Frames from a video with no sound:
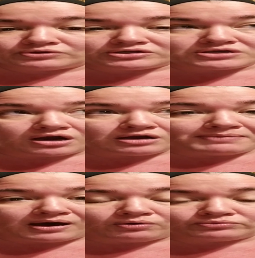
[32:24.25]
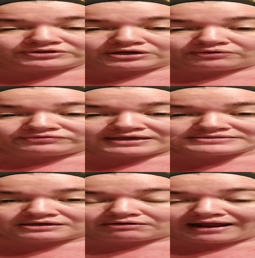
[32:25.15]
talk about,
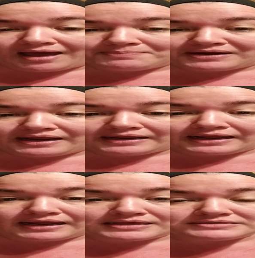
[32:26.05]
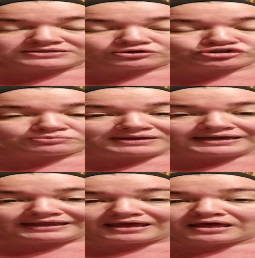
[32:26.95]
things that are happening in social
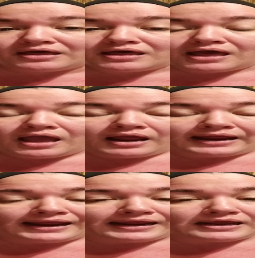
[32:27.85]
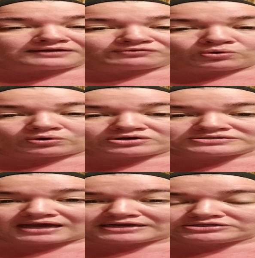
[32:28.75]
media. And of course,
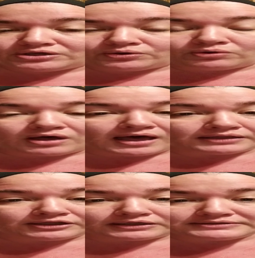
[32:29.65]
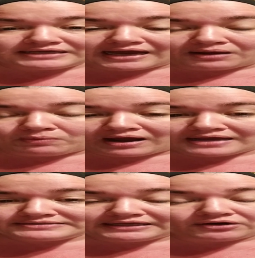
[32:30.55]
I do little
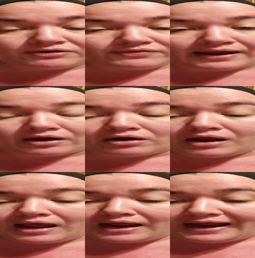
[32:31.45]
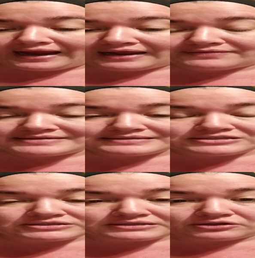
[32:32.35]
DIYs here and there. And this is
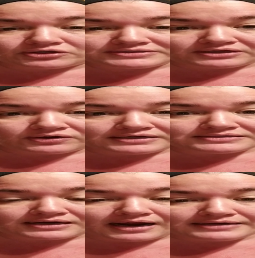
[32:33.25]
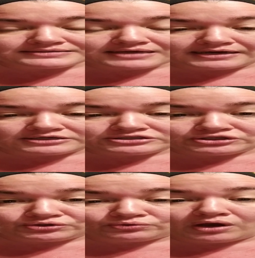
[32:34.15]
just a little series that I decided
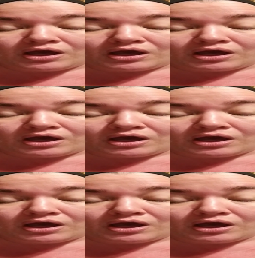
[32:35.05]
to